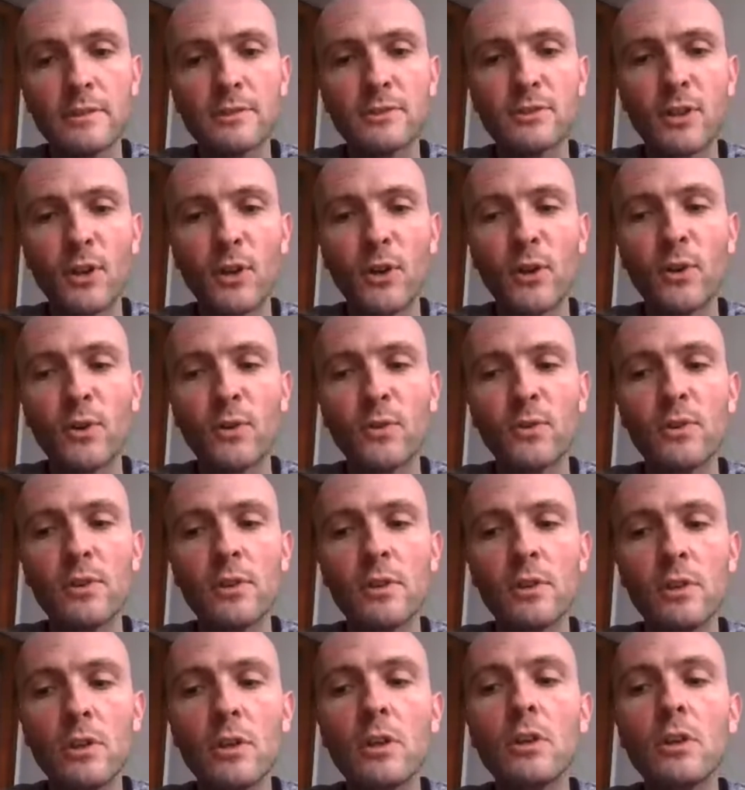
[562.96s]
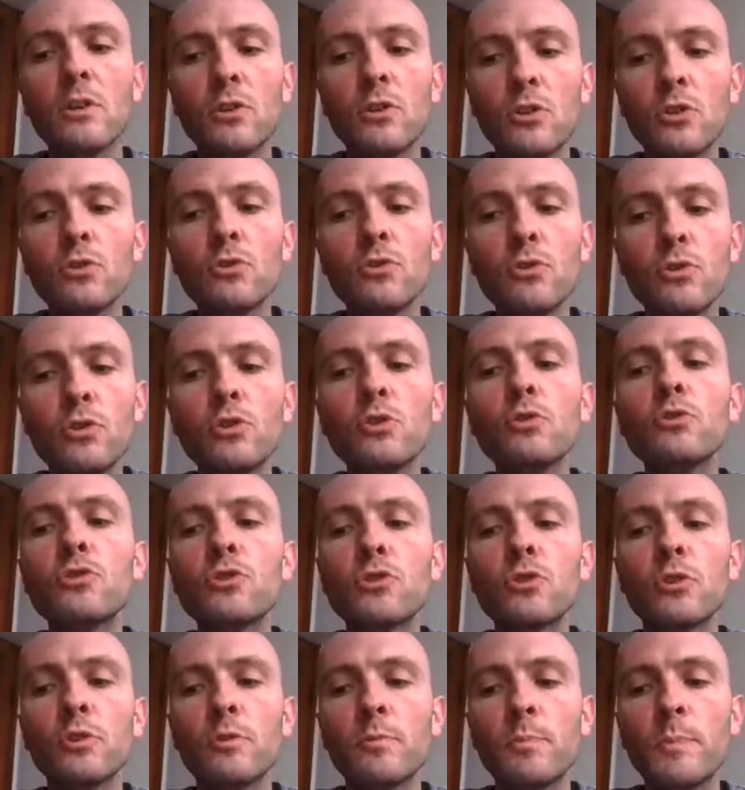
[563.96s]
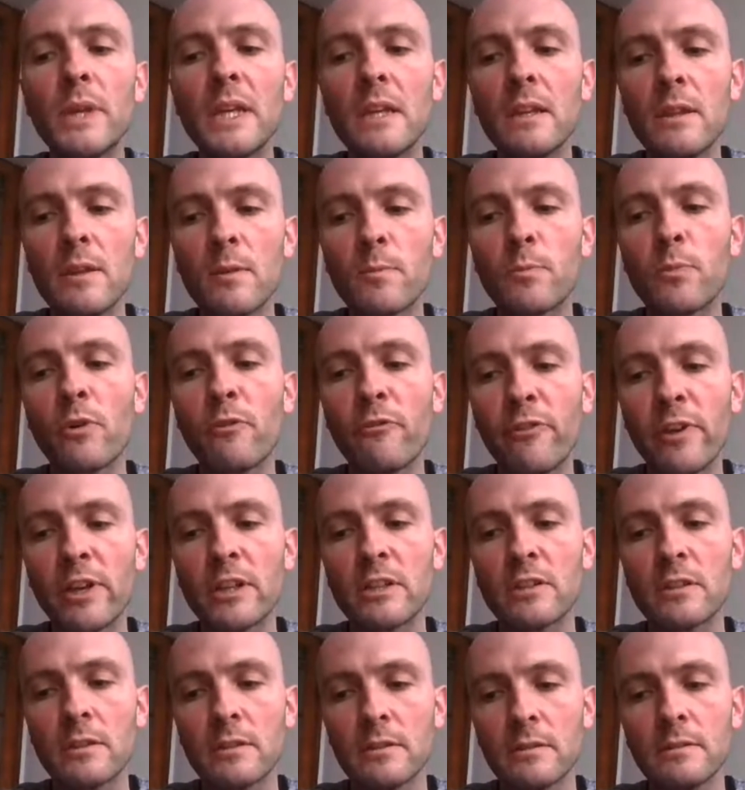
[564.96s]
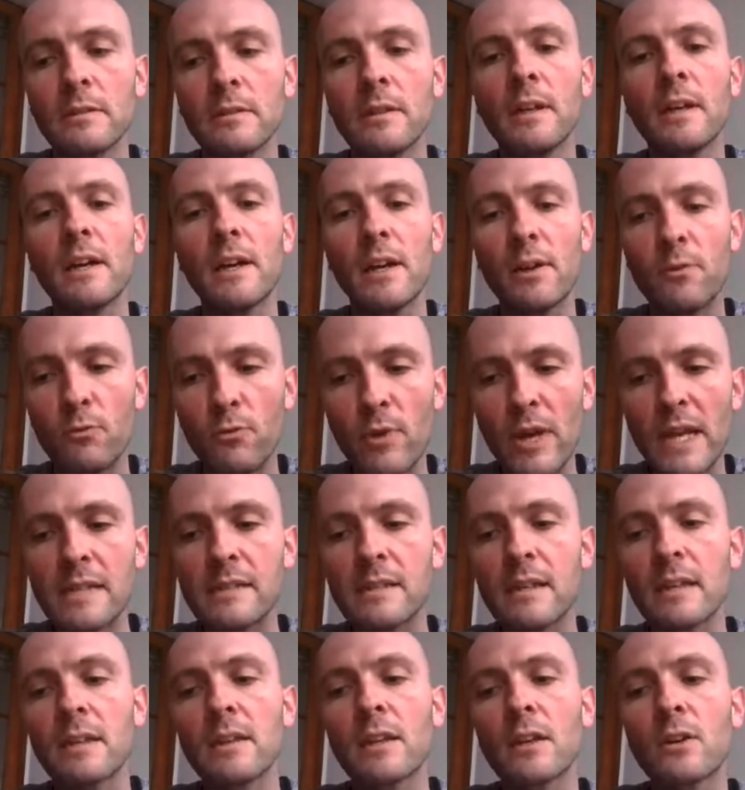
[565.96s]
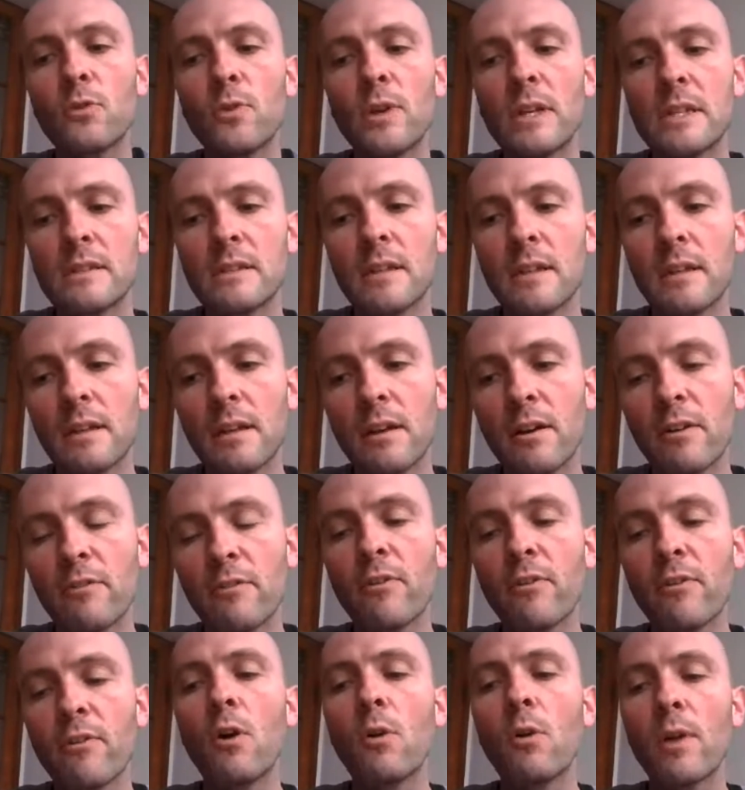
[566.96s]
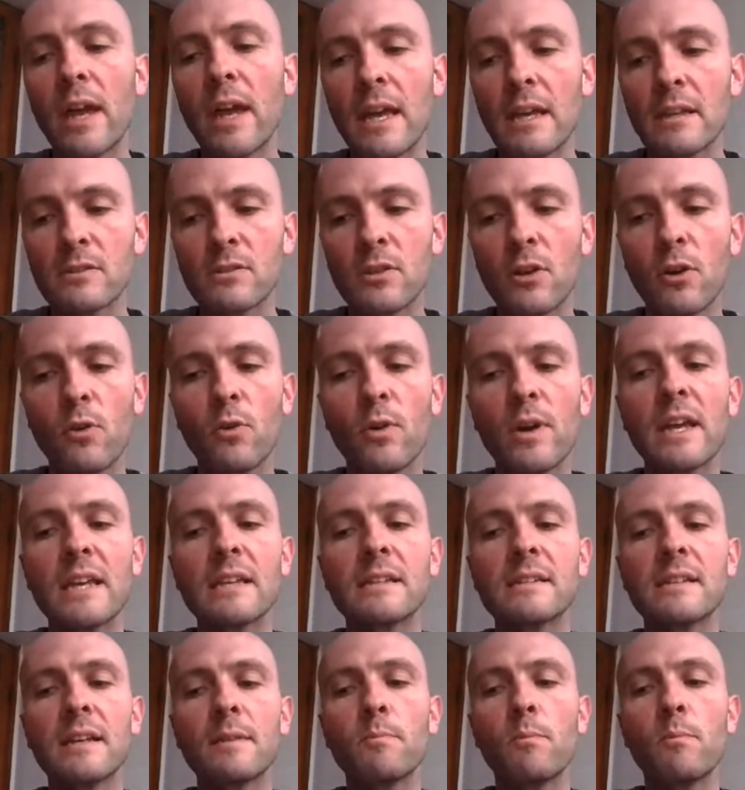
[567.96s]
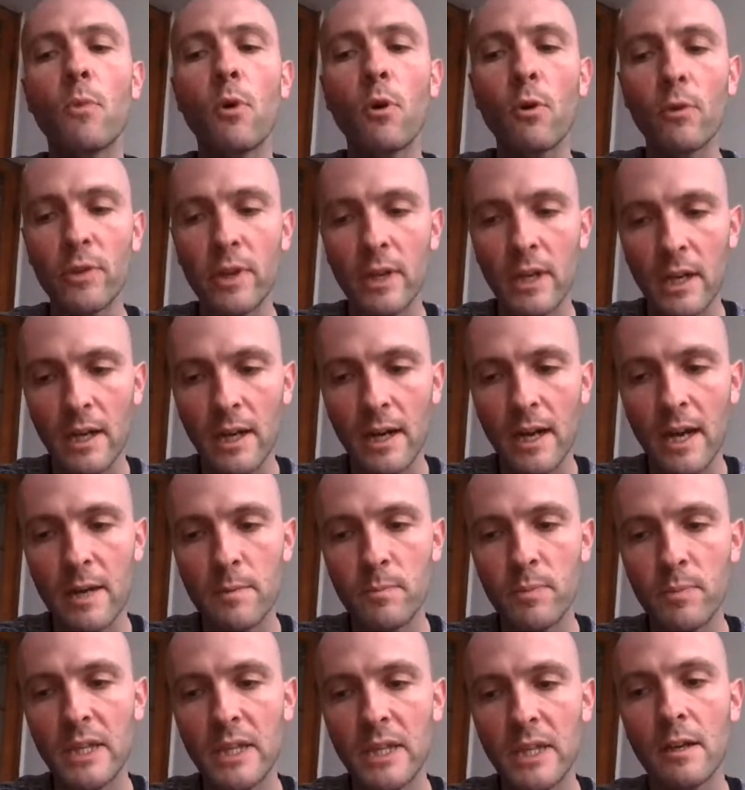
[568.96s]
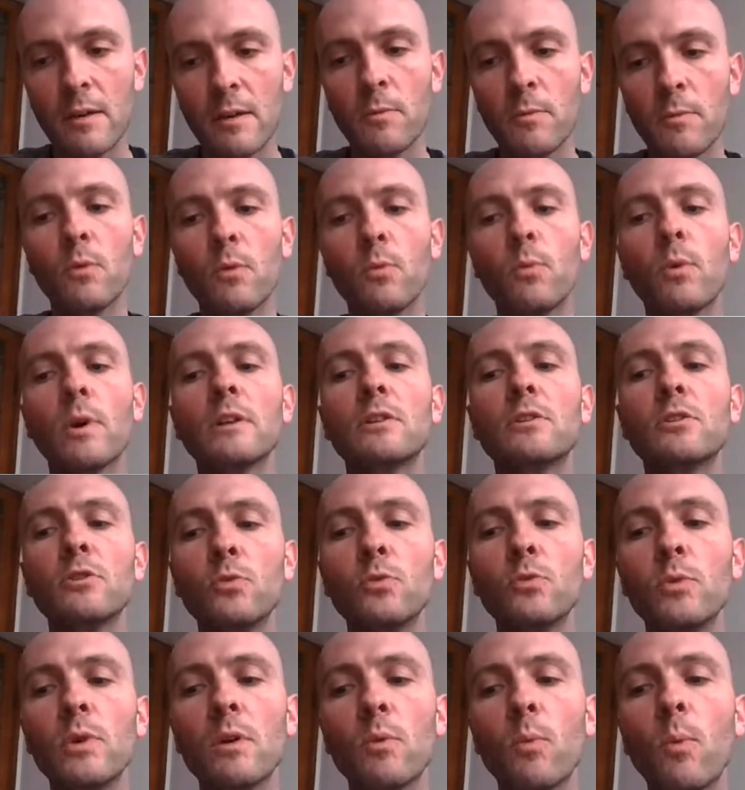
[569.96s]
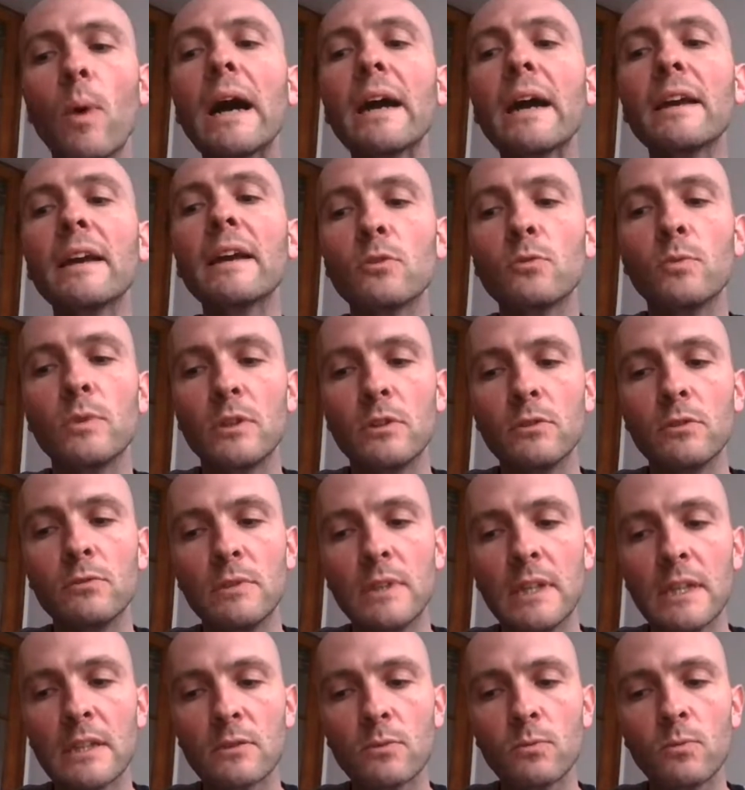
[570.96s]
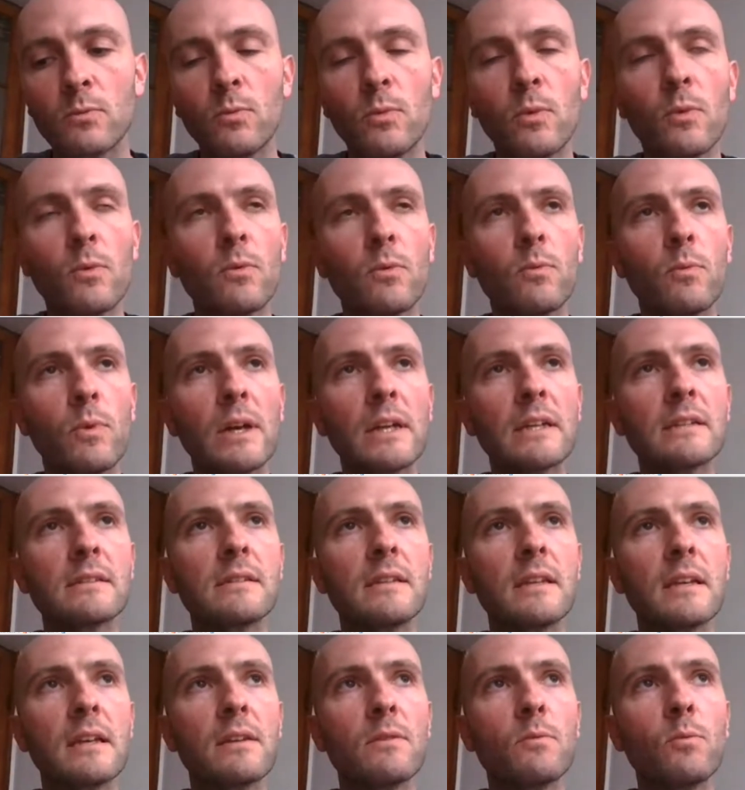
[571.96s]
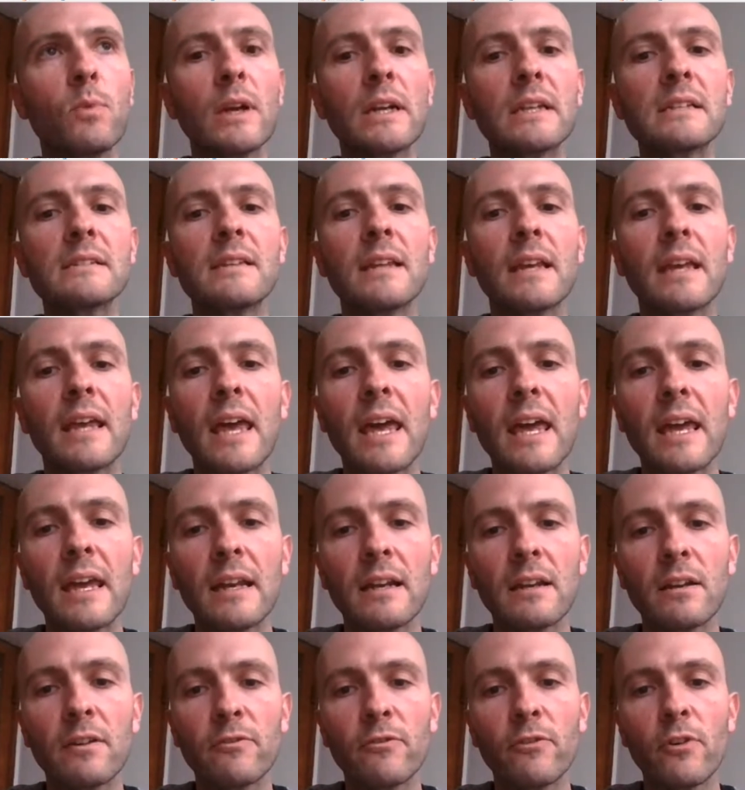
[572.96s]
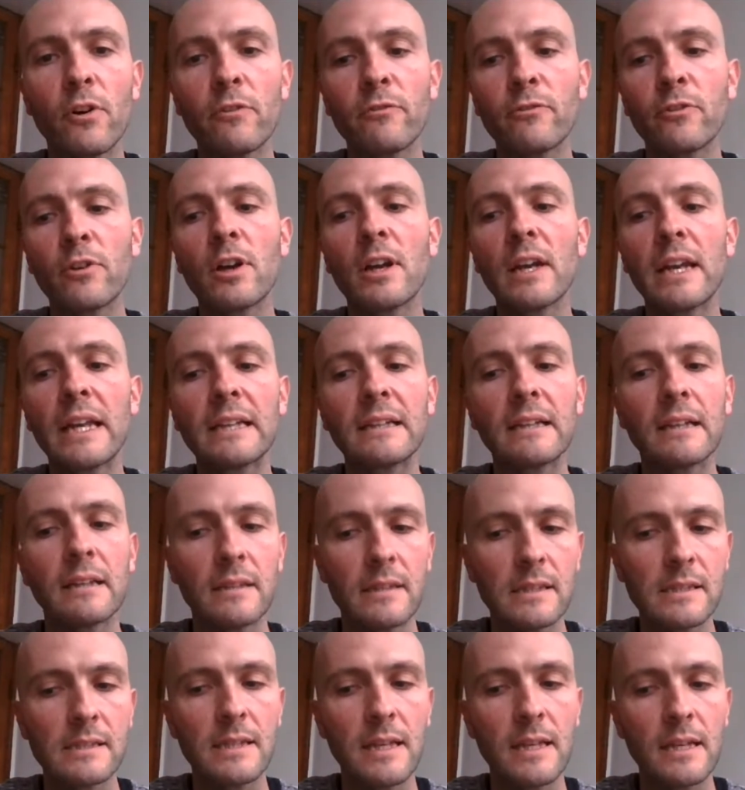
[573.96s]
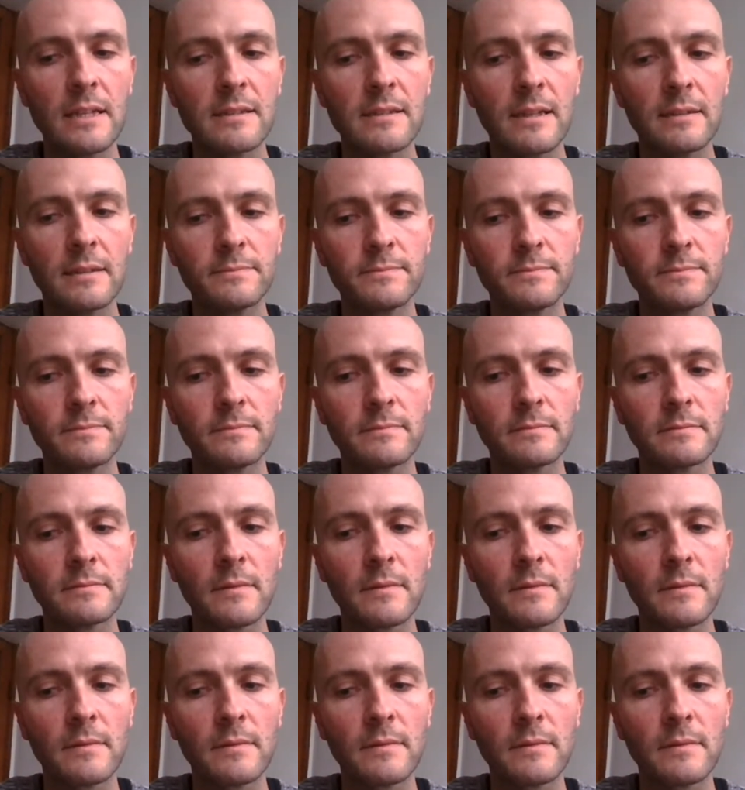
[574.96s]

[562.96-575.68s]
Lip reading: So you should be the professional raising the question of, okay, so is it more than an IP number? Why do we do this? What is the gain of collecting this data?